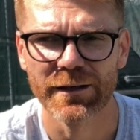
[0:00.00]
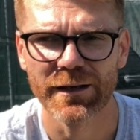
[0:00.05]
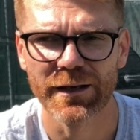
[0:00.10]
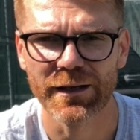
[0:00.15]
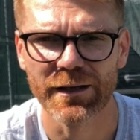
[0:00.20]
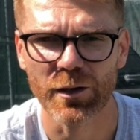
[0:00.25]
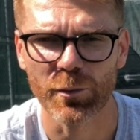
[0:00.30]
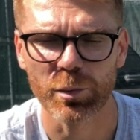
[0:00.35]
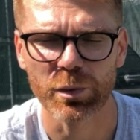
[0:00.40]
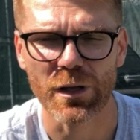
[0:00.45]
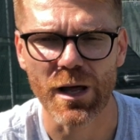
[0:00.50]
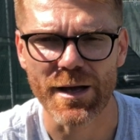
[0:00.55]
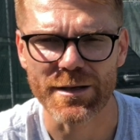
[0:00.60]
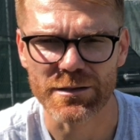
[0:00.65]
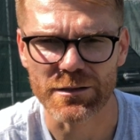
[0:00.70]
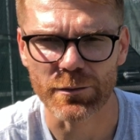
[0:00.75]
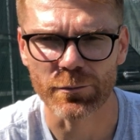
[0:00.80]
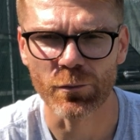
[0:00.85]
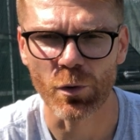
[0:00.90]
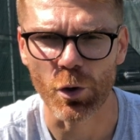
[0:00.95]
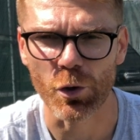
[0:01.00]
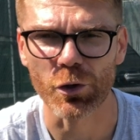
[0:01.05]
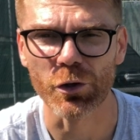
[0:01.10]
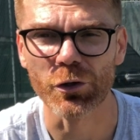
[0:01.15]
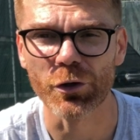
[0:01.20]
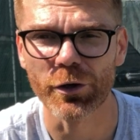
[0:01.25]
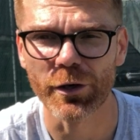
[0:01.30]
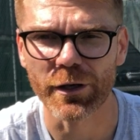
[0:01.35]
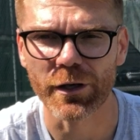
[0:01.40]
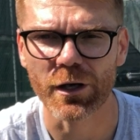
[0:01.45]
and apply some motor
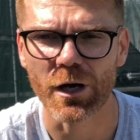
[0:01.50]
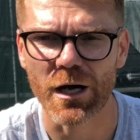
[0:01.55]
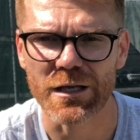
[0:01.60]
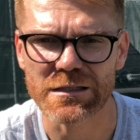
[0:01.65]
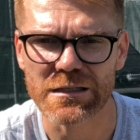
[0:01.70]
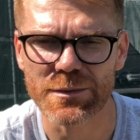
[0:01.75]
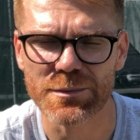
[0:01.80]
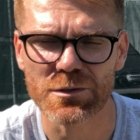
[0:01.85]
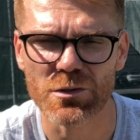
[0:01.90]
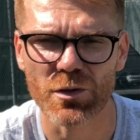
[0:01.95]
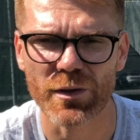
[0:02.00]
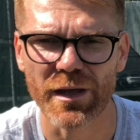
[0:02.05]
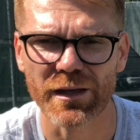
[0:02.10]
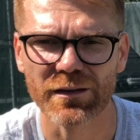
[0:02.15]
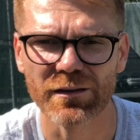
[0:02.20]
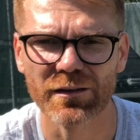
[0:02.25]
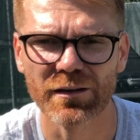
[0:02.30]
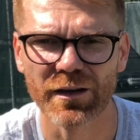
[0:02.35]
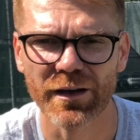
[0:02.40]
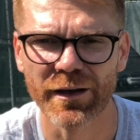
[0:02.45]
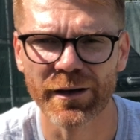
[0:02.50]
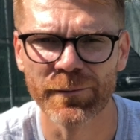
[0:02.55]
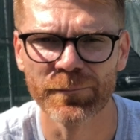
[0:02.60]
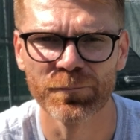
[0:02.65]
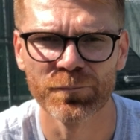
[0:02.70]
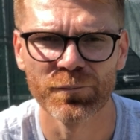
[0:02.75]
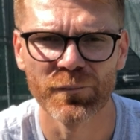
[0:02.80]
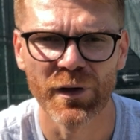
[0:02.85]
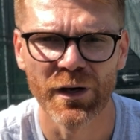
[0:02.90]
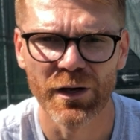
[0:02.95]
learning concepts so that
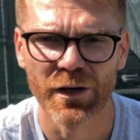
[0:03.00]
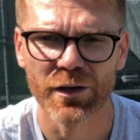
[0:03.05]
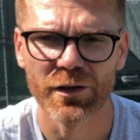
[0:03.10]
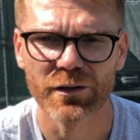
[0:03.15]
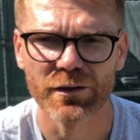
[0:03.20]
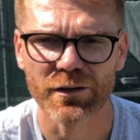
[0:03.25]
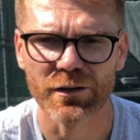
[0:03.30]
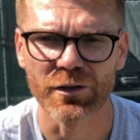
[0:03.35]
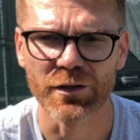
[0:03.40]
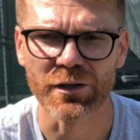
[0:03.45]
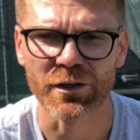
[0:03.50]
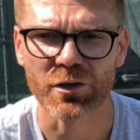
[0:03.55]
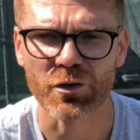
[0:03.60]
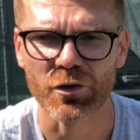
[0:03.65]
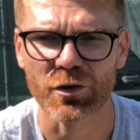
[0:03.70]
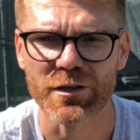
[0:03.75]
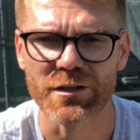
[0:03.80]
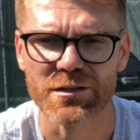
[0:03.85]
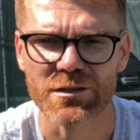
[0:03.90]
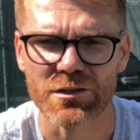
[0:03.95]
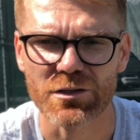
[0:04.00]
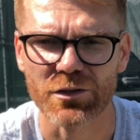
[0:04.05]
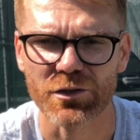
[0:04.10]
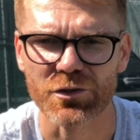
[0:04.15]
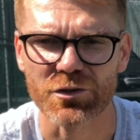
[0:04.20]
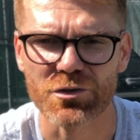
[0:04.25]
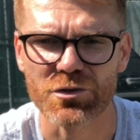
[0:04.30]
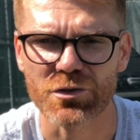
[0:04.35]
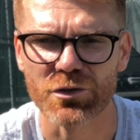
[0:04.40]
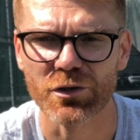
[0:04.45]
you can increase your
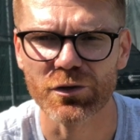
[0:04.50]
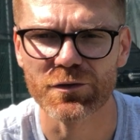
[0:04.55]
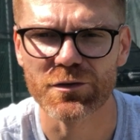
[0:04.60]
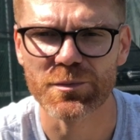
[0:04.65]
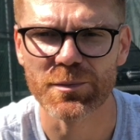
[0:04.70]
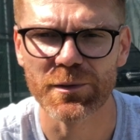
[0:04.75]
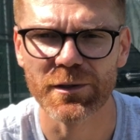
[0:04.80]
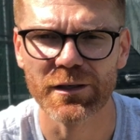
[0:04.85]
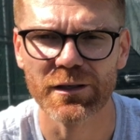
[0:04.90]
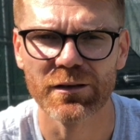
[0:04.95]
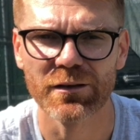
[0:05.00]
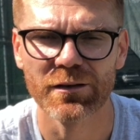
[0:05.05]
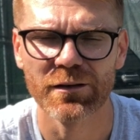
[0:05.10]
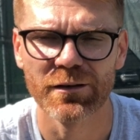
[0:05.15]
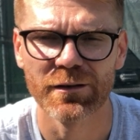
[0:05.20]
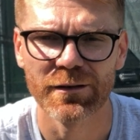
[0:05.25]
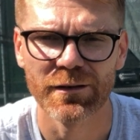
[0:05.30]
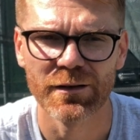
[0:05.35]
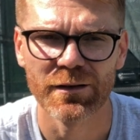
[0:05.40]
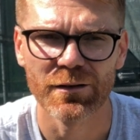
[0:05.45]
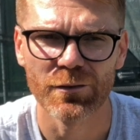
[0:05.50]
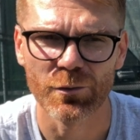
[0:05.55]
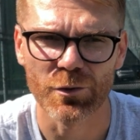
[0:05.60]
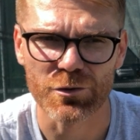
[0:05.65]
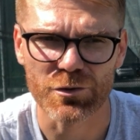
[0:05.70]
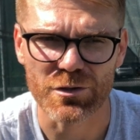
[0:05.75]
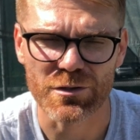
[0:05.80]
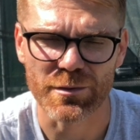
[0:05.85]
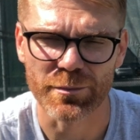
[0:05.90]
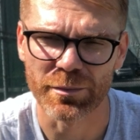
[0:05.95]
serve speed,
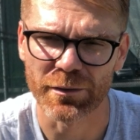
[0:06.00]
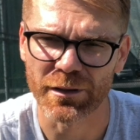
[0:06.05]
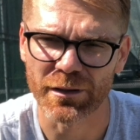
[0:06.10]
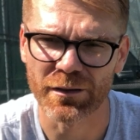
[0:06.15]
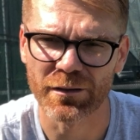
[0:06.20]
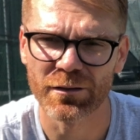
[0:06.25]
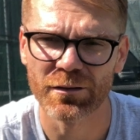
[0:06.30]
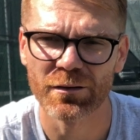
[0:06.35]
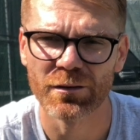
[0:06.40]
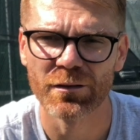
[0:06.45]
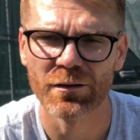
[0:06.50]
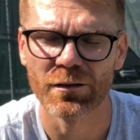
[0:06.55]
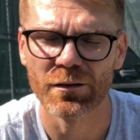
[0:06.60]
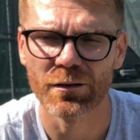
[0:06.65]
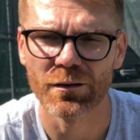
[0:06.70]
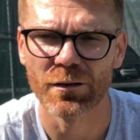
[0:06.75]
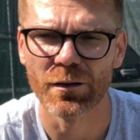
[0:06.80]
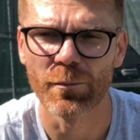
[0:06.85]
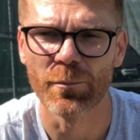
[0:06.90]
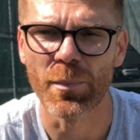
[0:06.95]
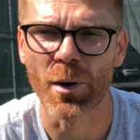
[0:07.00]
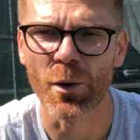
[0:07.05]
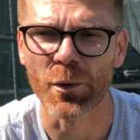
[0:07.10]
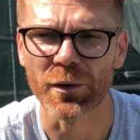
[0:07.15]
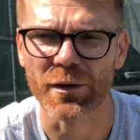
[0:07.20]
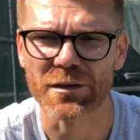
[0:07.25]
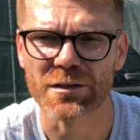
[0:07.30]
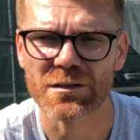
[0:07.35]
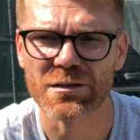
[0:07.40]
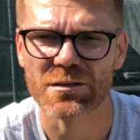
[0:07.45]
which is a big
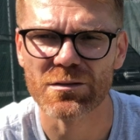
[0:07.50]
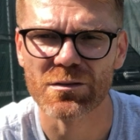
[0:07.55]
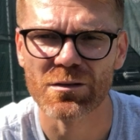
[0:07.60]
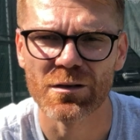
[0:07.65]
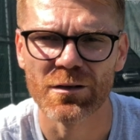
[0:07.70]
bonus